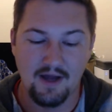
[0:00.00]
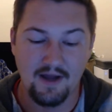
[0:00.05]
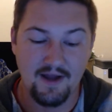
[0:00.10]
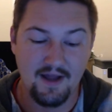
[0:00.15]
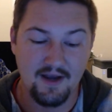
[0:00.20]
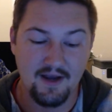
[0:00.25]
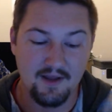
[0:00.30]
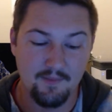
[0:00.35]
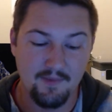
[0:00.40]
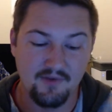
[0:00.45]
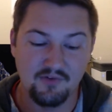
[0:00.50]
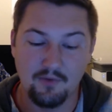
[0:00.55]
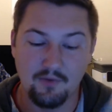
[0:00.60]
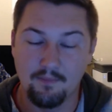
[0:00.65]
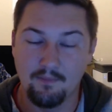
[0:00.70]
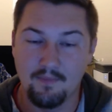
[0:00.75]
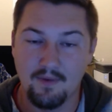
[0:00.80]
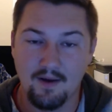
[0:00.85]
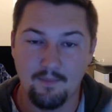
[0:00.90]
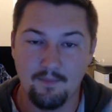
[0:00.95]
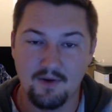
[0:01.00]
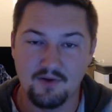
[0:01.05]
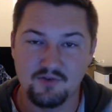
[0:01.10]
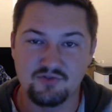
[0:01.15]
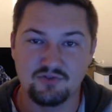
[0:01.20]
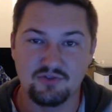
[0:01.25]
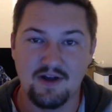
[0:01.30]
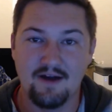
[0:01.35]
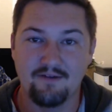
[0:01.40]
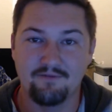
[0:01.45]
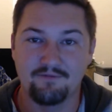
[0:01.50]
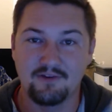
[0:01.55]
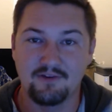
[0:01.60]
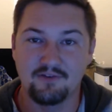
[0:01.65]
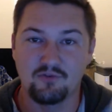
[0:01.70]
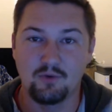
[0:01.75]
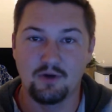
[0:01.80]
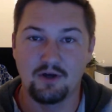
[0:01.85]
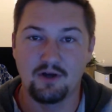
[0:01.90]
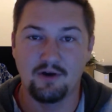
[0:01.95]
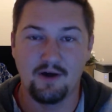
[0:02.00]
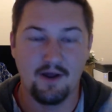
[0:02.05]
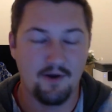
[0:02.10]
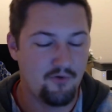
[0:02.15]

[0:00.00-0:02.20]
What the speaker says: I got him as a must draft as well.